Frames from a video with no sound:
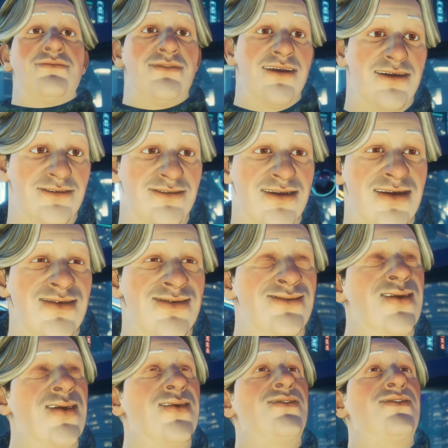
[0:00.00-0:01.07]
Is
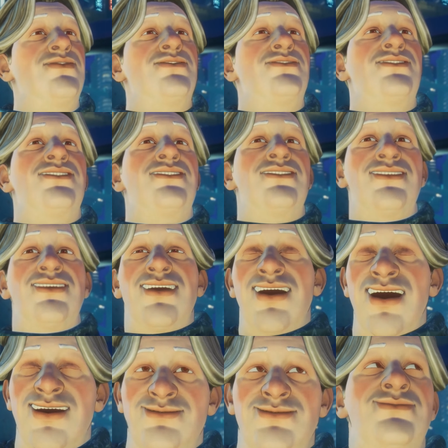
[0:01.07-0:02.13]
everyone feeling
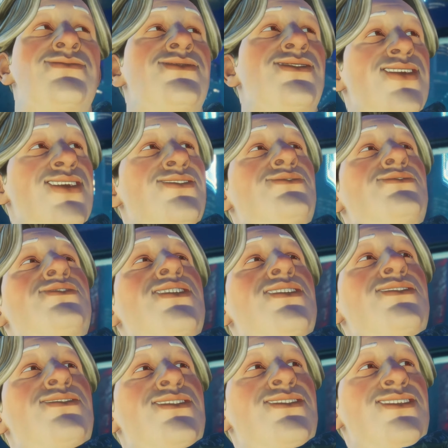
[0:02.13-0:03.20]

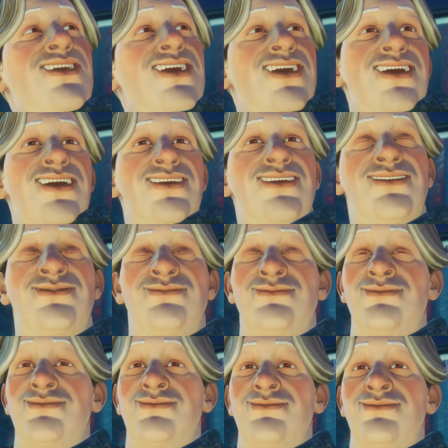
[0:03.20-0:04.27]
aspirational today?
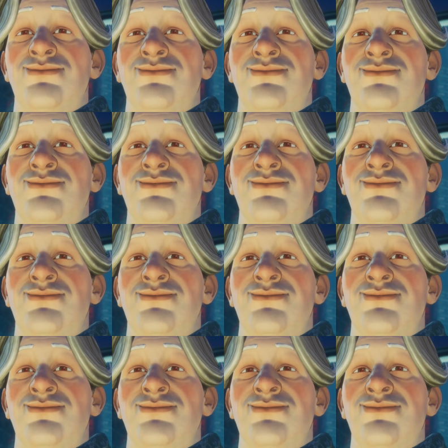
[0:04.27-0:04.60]
I